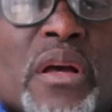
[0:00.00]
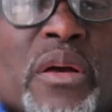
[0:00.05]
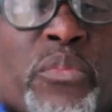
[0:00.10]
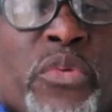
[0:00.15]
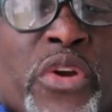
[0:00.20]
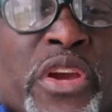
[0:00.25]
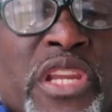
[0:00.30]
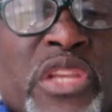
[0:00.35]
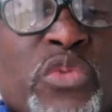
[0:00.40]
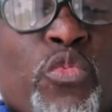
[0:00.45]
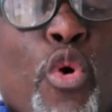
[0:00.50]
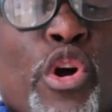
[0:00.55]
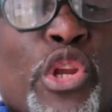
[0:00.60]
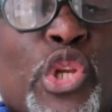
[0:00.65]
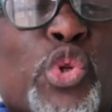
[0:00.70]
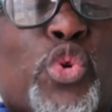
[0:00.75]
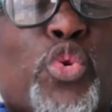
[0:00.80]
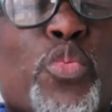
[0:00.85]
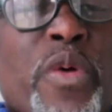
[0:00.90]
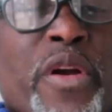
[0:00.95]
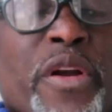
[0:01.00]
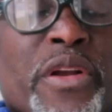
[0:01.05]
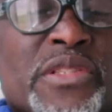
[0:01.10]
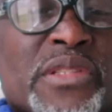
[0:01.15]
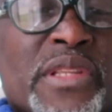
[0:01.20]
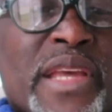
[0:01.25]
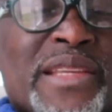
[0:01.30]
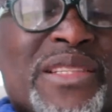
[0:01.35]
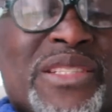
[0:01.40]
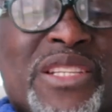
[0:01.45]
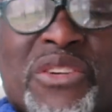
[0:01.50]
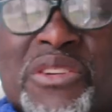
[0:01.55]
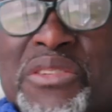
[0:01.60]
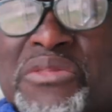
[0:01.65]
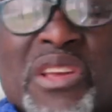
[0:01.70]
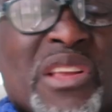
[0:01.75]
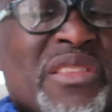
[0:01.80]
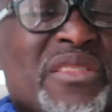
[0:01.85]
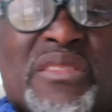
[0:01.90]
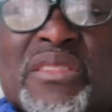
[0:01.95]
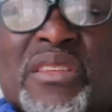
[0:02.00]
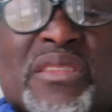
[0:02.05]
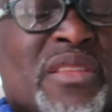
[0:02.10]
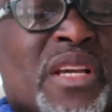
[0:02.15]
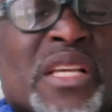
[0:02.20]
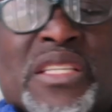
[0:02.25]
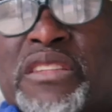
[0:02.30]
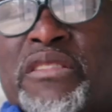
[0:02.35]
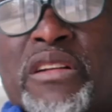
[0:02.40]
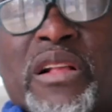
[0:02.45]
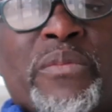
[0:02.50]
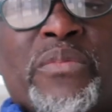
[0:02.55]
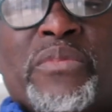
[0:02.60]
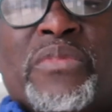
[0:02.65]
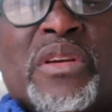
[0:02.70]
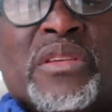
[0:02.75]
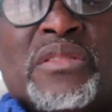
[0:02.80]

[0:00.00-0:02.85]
bringing in 1 or 2 birds next year. Next year